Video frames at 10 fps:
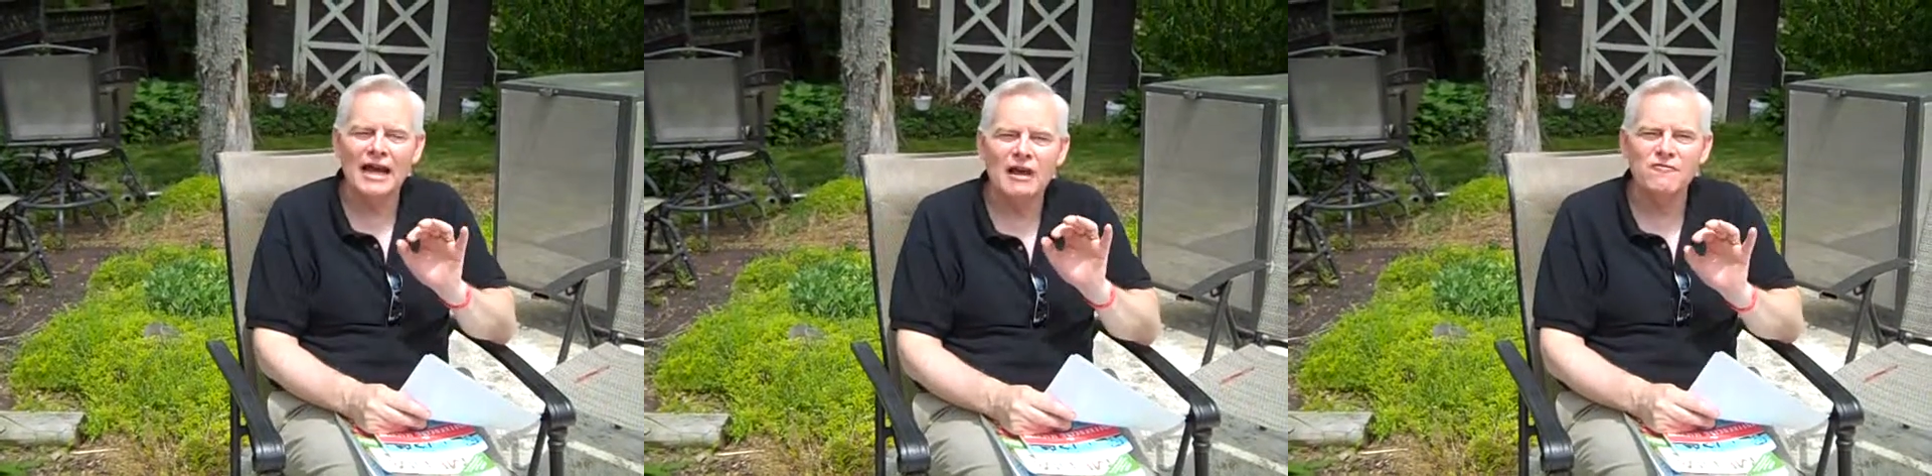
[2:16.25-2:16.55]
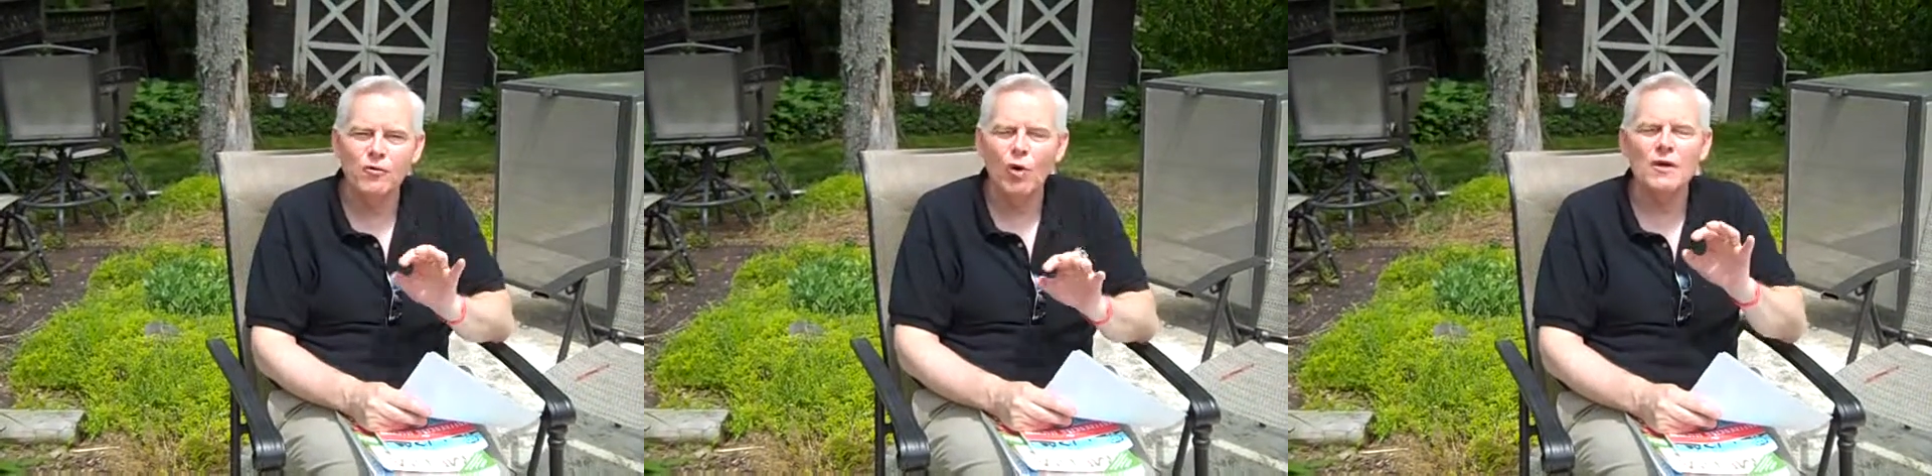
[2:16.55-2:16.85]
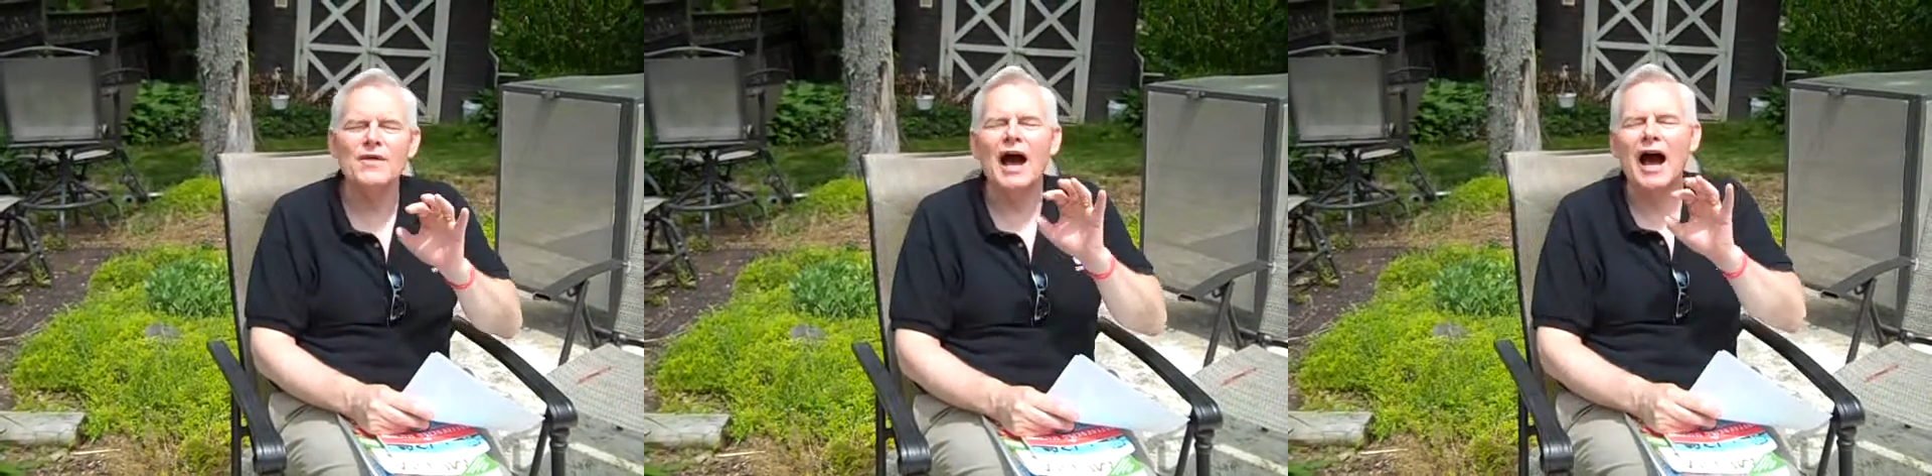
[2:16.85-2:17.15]
and a
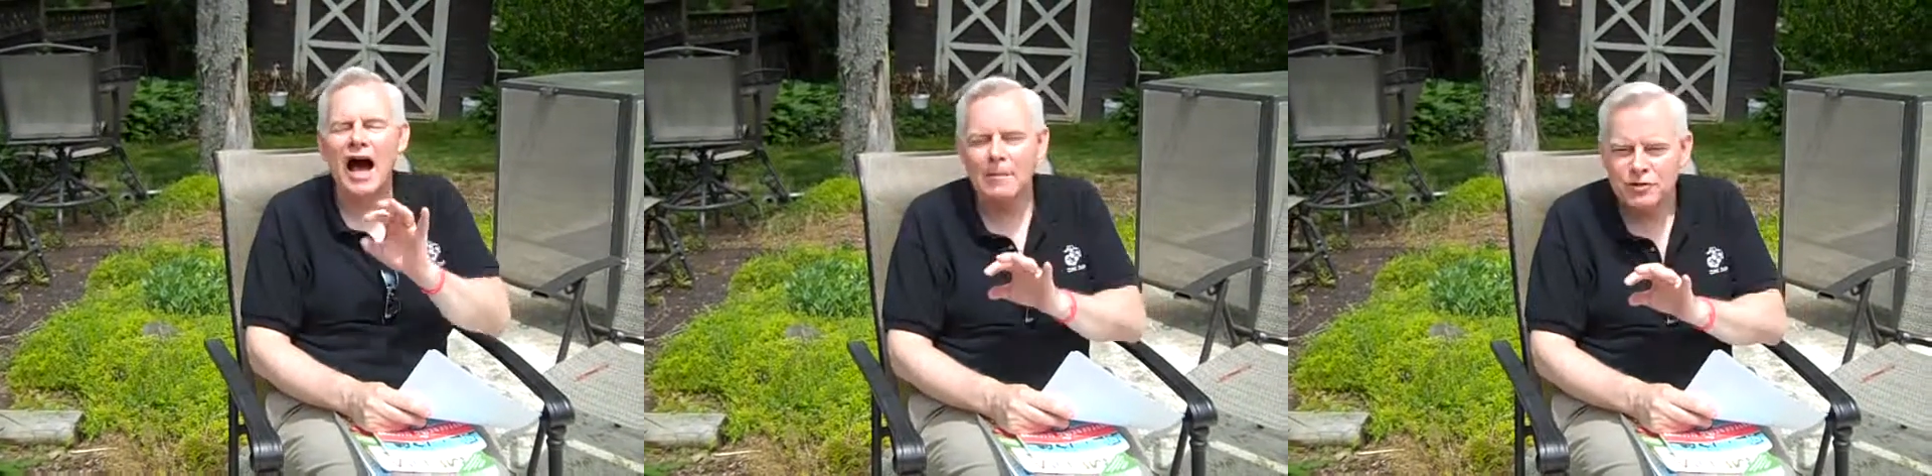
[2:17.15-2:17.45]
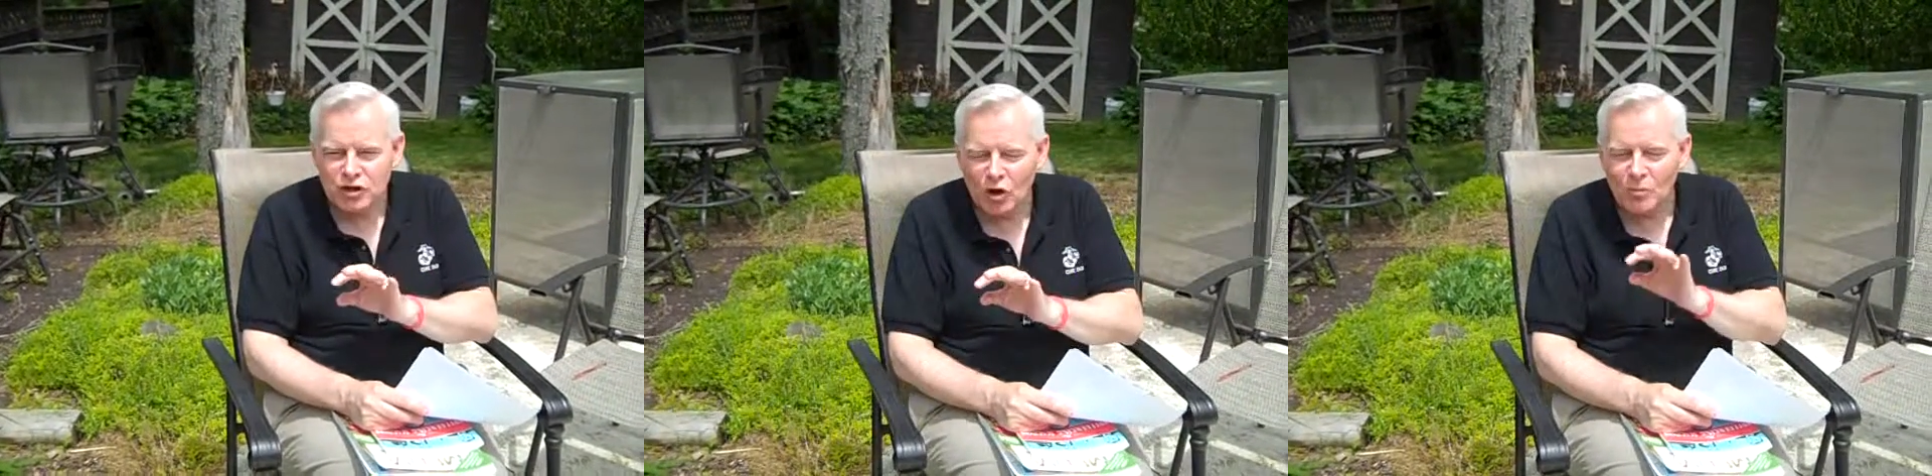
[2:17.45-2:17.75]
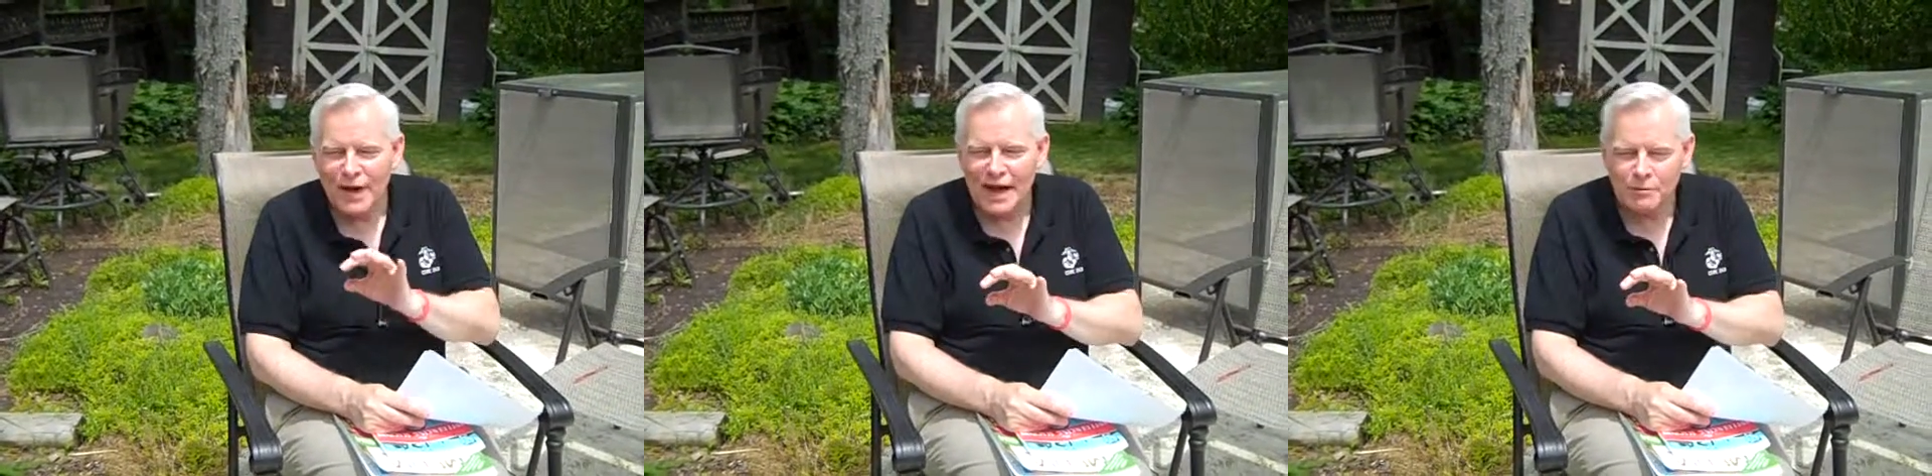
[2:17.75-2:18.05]
4th
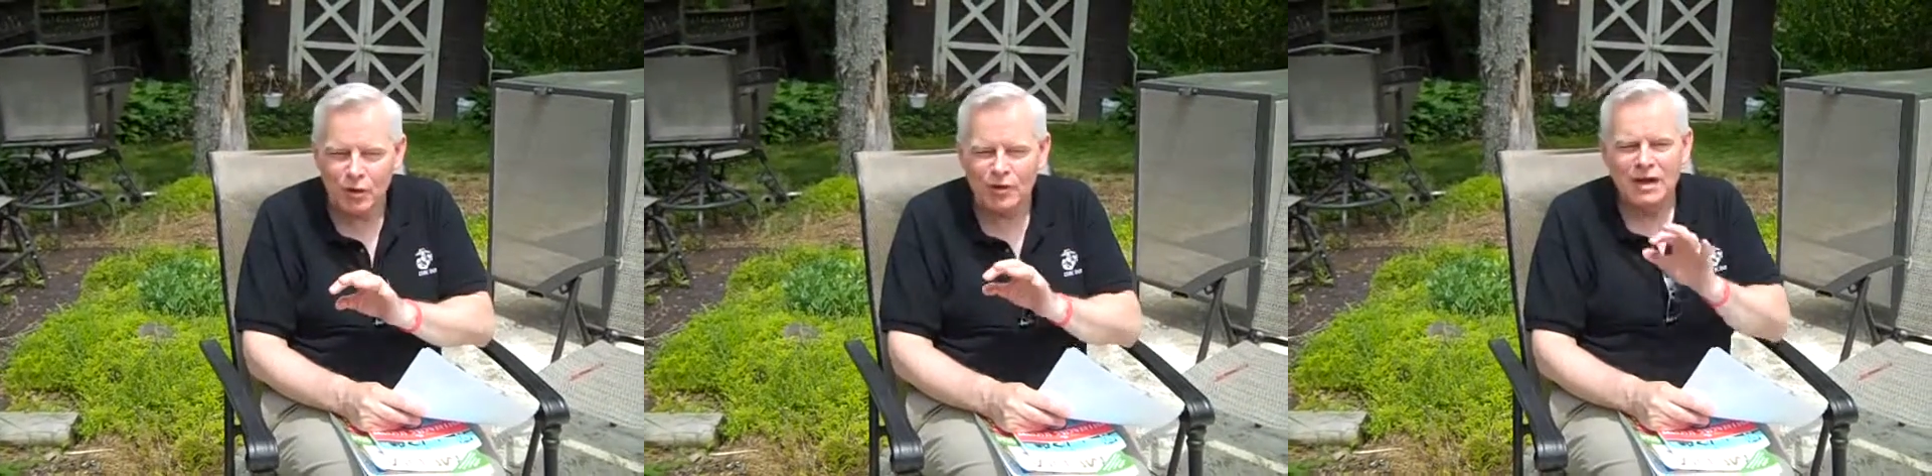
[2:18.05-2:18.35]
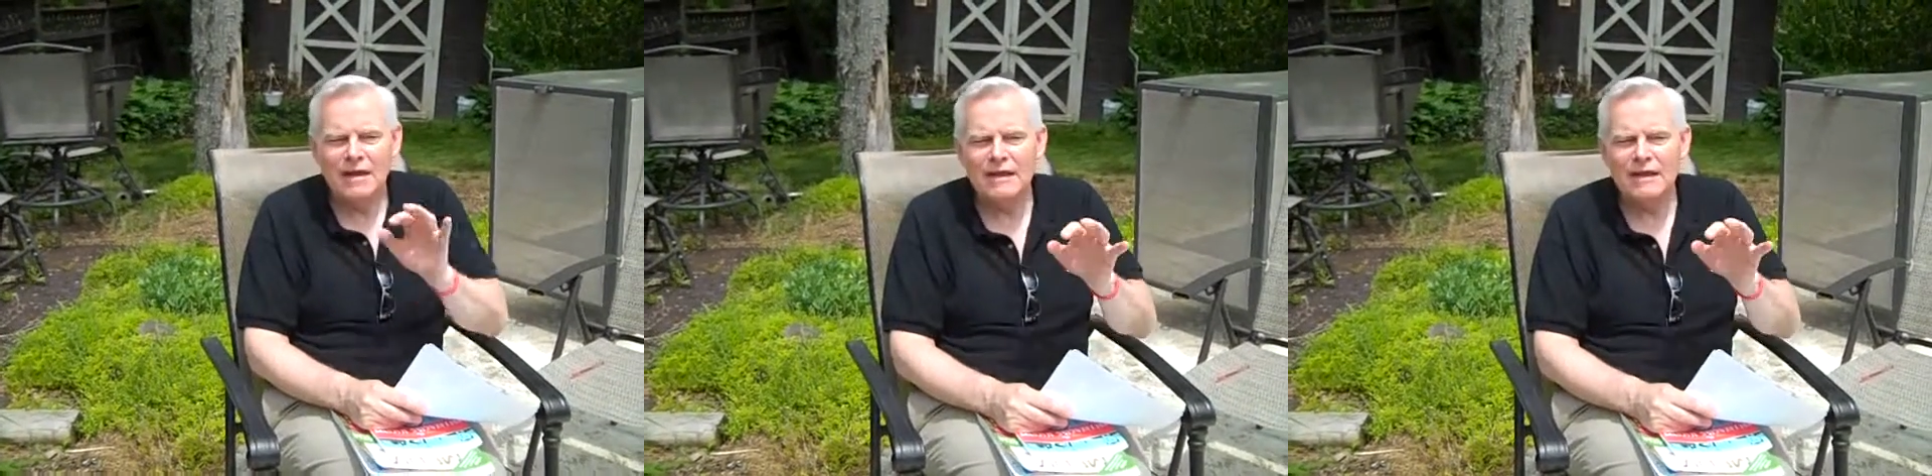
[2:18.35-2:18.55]
optional paper